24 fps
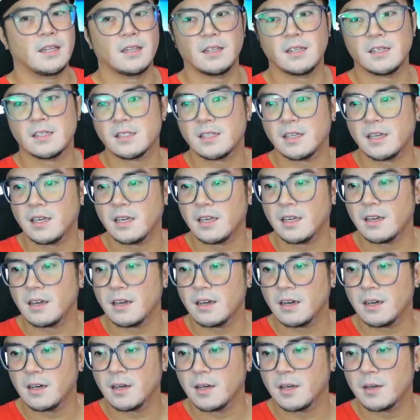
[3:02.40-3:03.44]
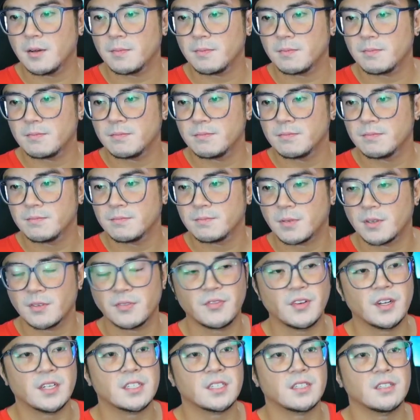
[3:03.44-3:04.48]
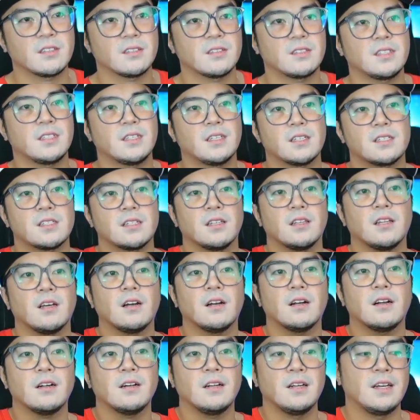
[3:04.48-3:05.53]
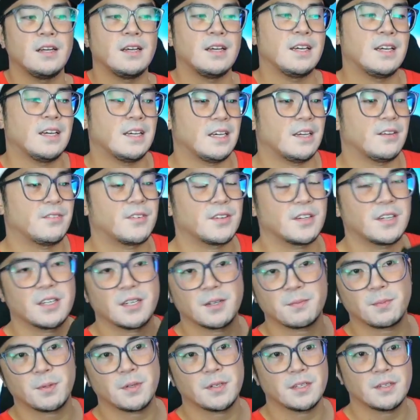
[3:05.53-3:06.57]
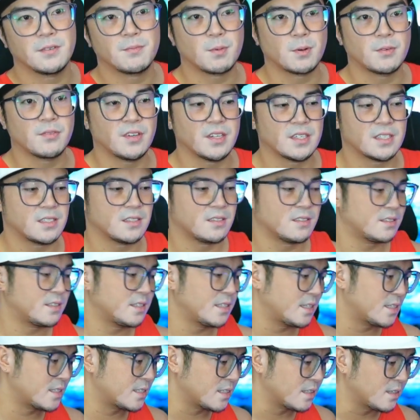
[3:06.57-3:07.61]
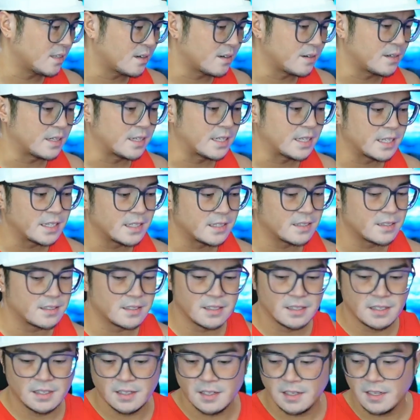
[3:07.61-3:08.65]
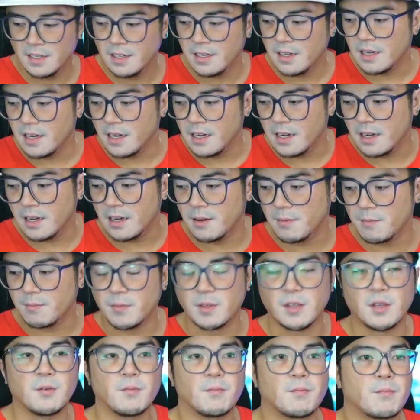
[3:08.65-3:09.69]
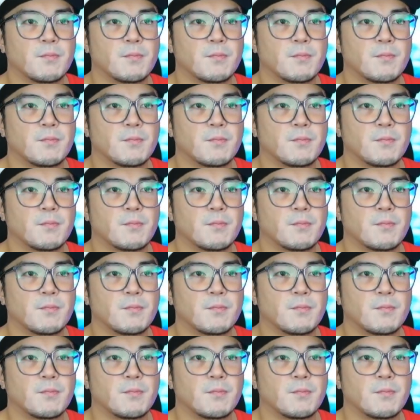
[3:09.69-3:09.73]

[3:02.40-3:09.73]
they say professional DSLR. If you're gonna put a professional DSLR in here, you